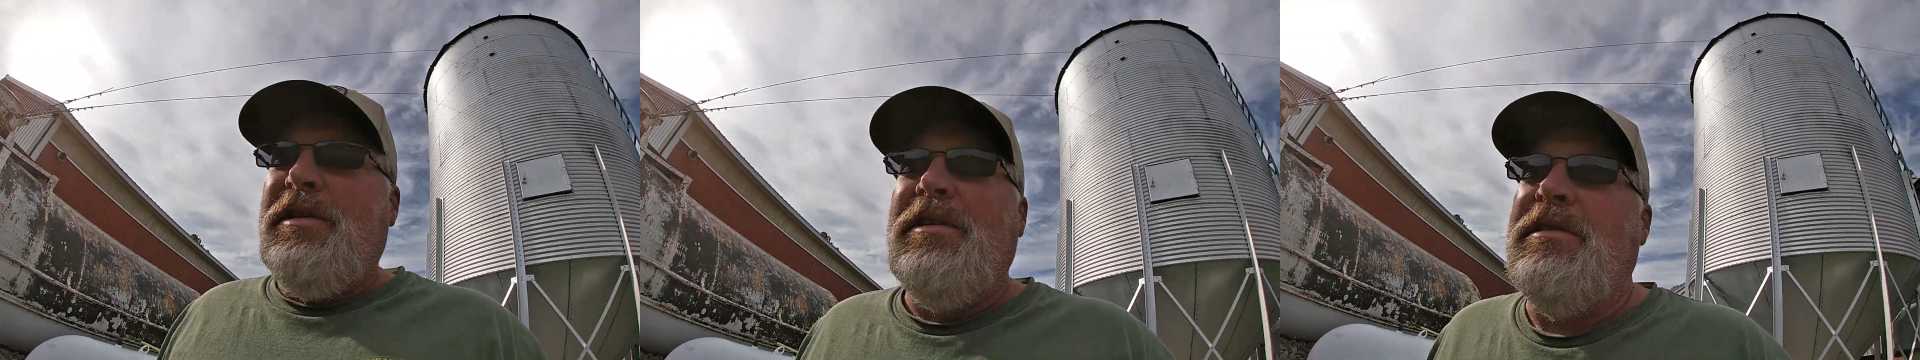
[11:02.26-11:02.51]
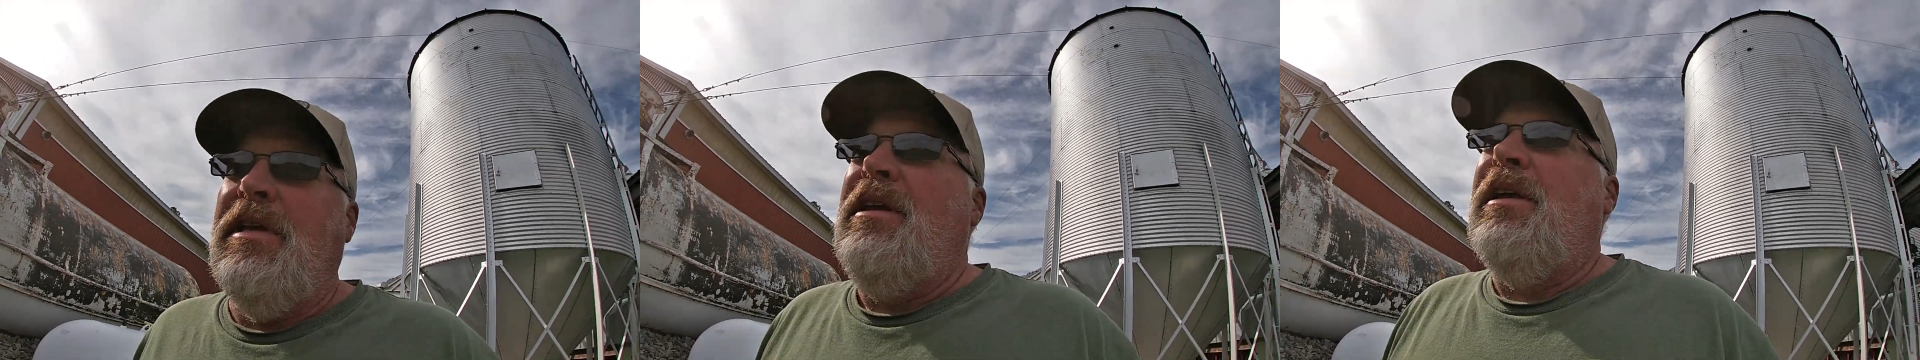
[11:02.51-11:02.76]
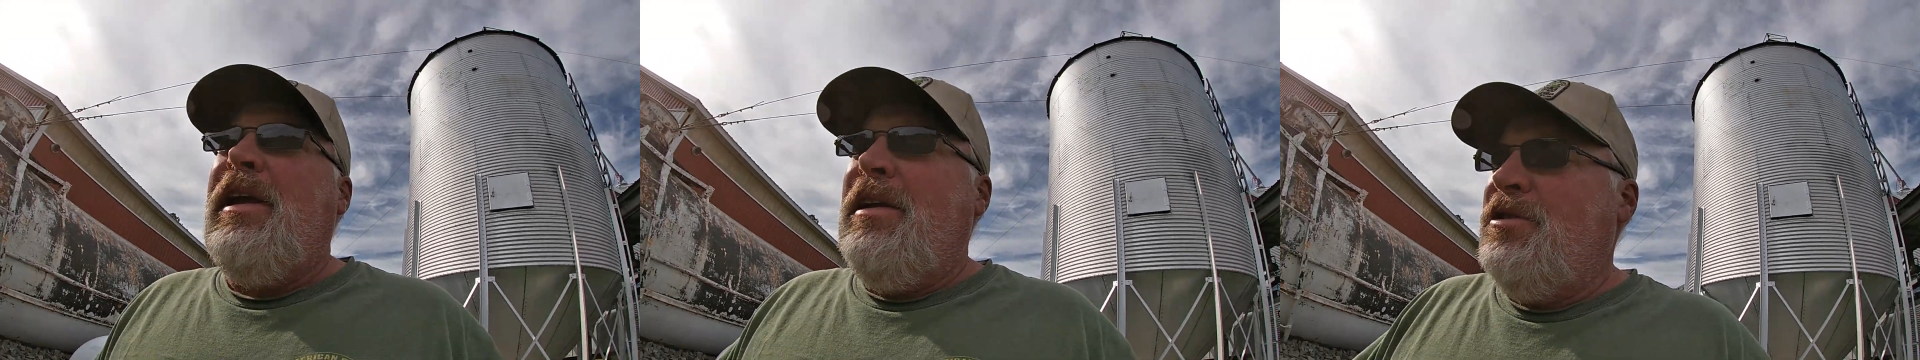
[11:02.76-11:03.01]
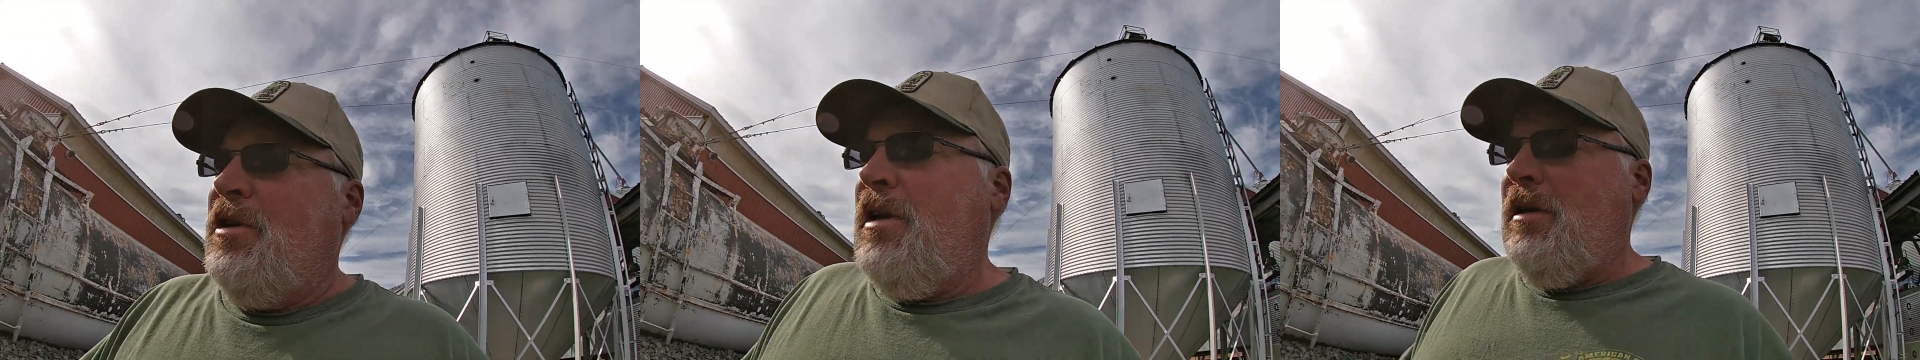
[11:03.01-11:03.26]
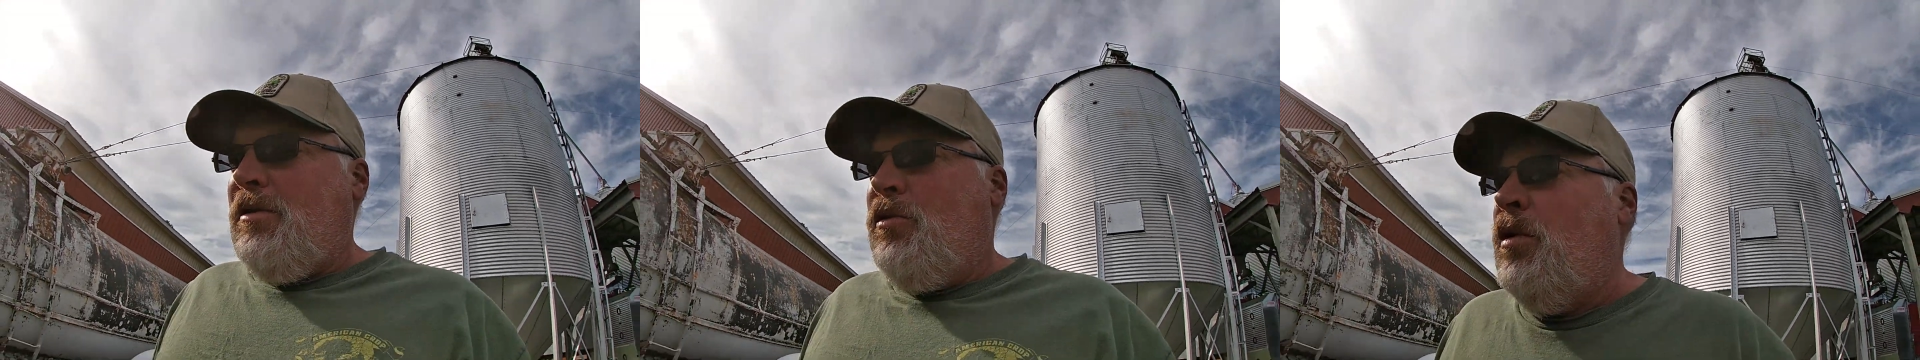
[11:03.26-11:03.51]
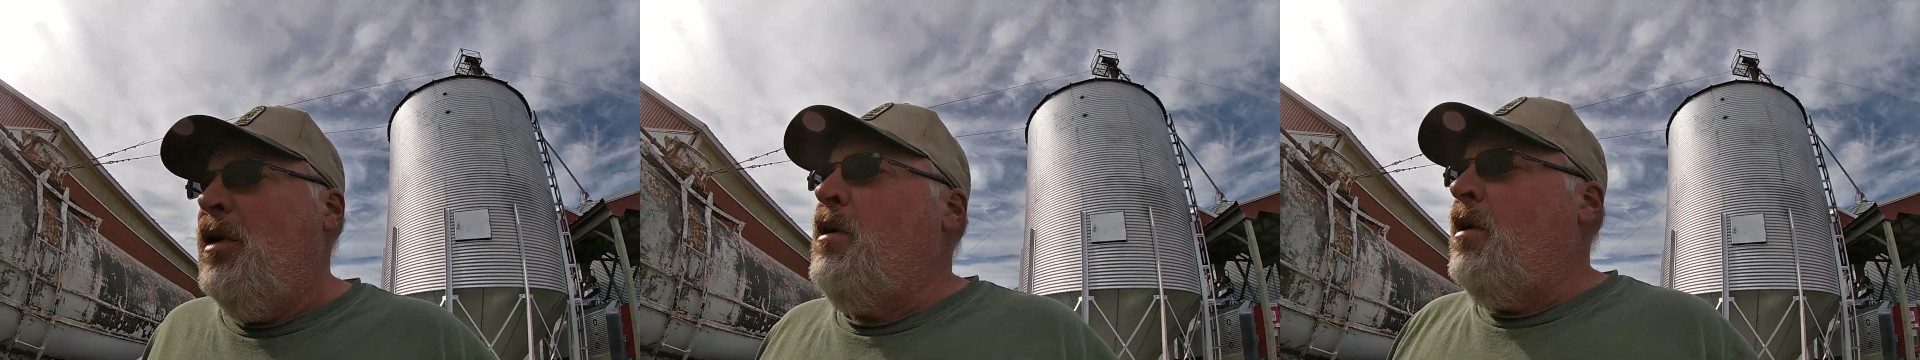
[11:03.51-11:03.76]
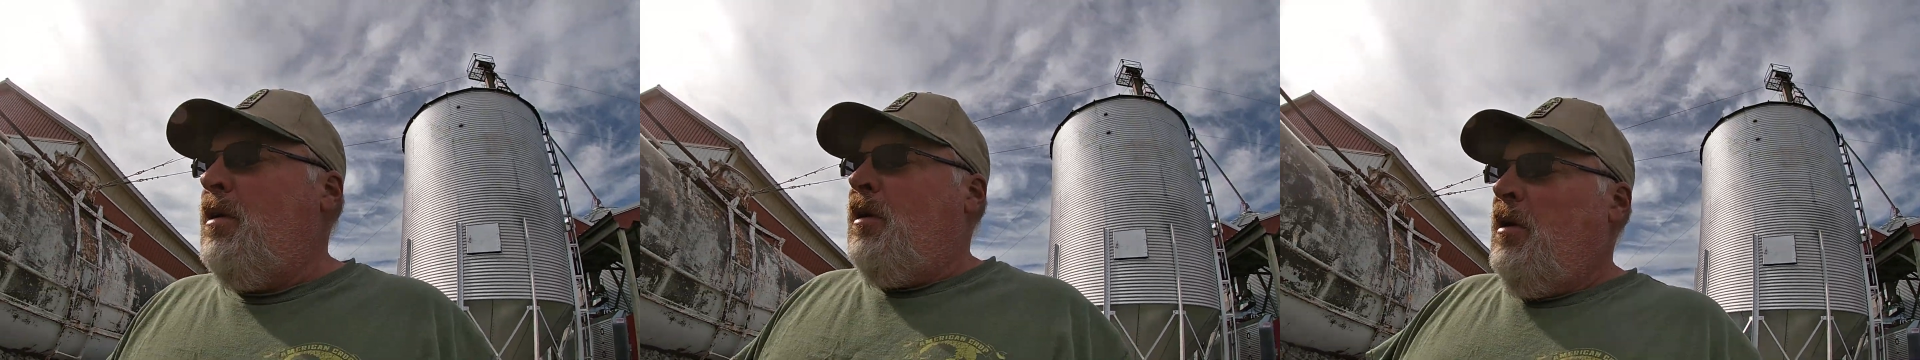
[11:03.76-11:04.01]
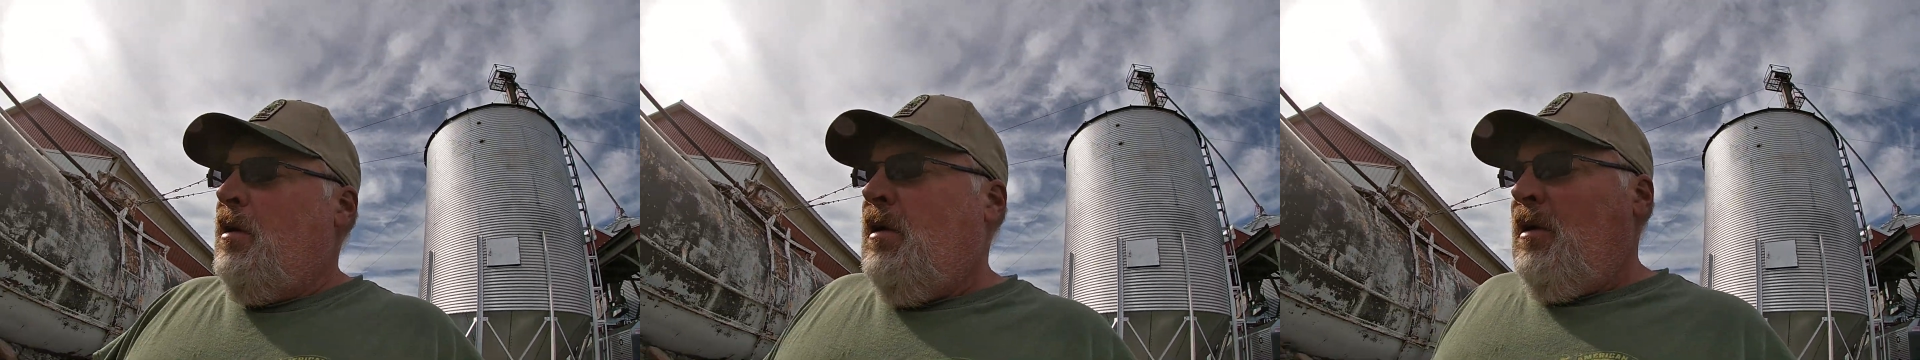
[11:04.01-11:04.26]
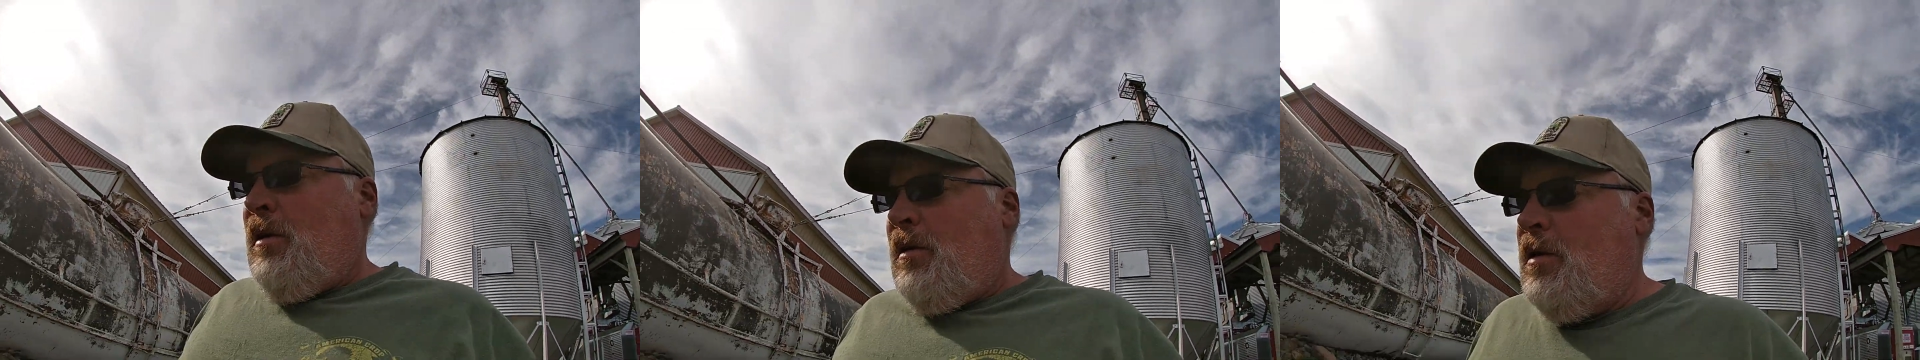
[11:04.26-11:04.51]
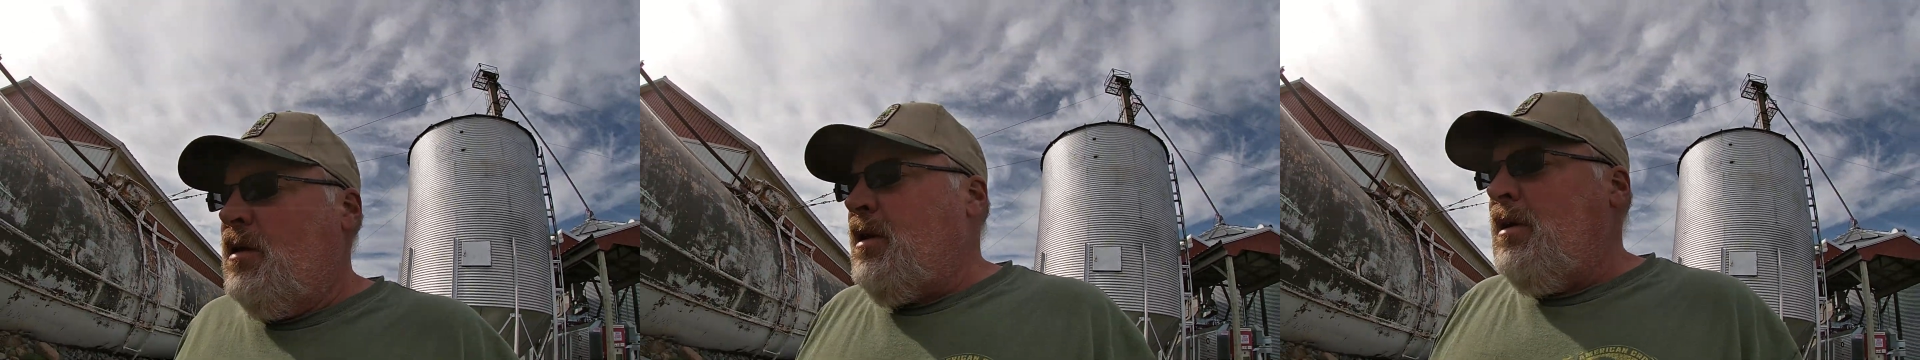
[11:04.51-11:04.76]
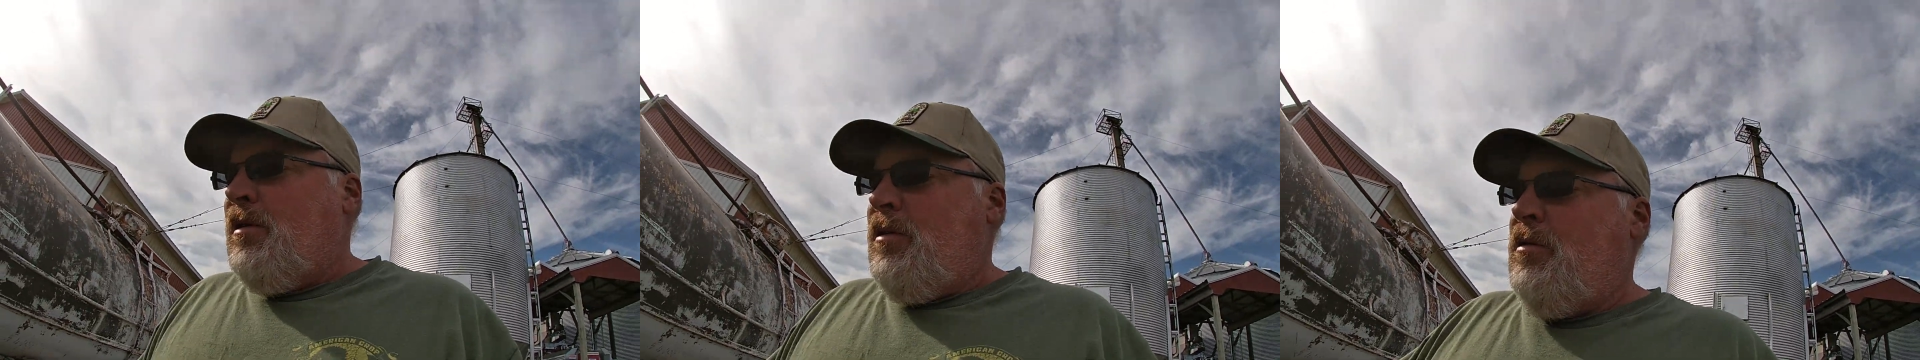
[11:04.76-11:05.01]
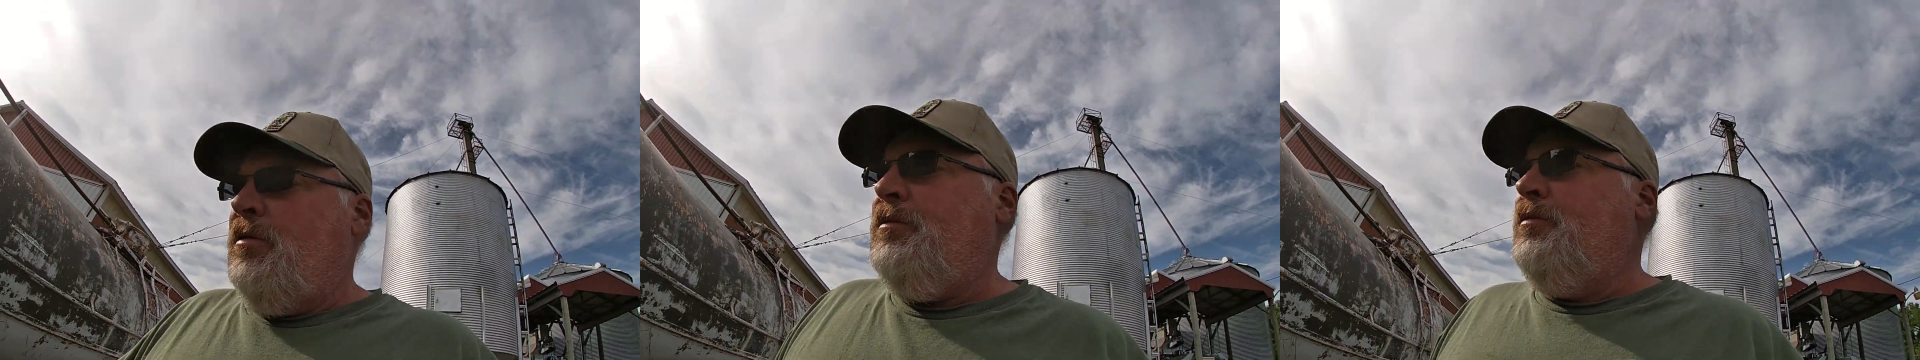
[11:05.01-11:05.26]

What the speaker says: this thing and actually get to work. So,